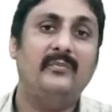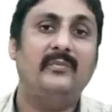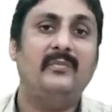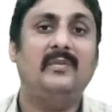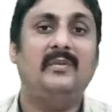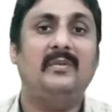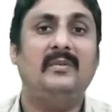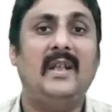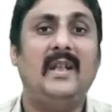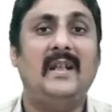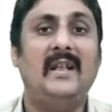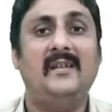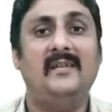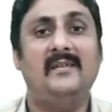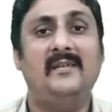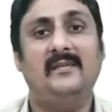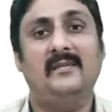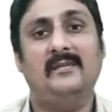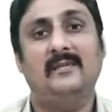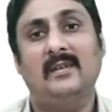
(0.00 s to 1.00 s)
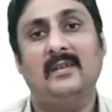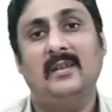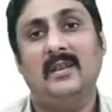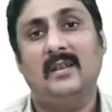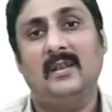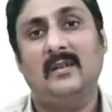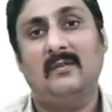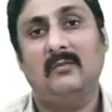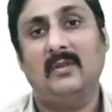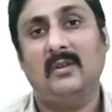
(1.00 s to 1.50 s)
that is
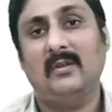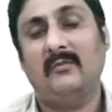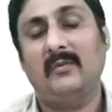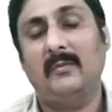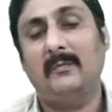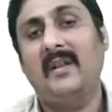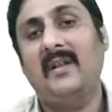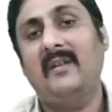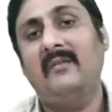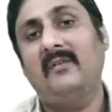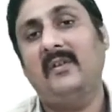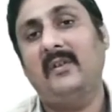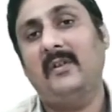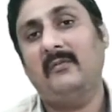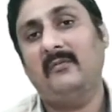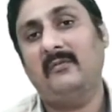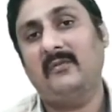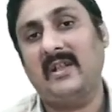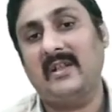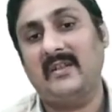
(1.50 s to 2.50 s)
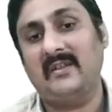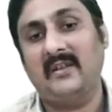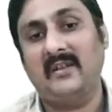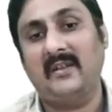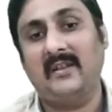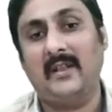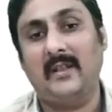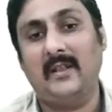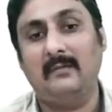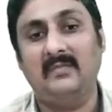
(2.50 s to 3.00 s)
one of the benefit of transgenic
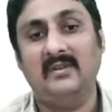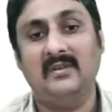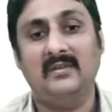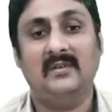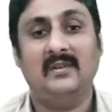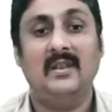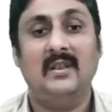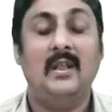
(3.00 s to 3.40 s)
animals.